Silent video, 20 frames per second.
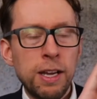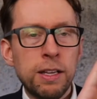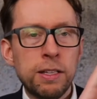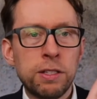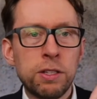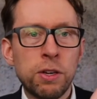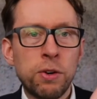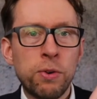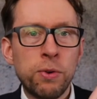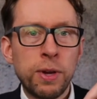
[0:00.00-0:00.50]

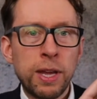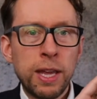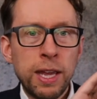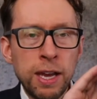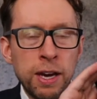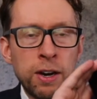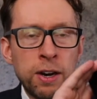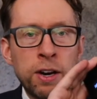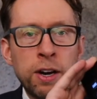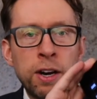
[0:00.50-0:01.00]
So
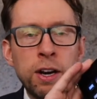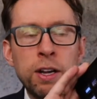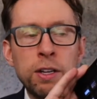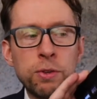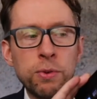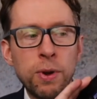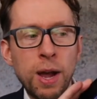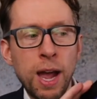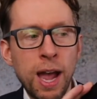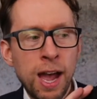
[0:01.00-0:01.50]
here
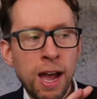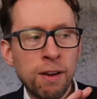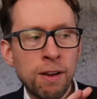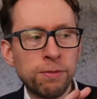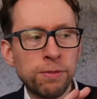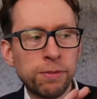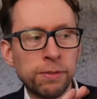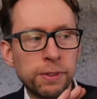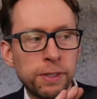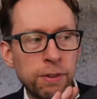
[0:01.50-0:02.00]
you have
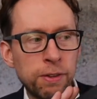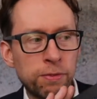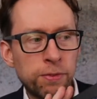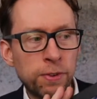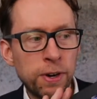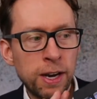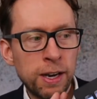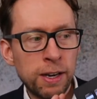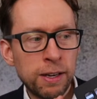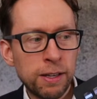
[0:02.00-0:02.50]

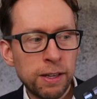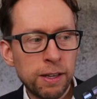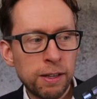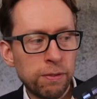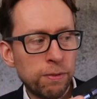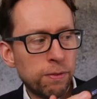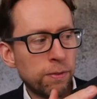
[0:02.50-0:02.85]
different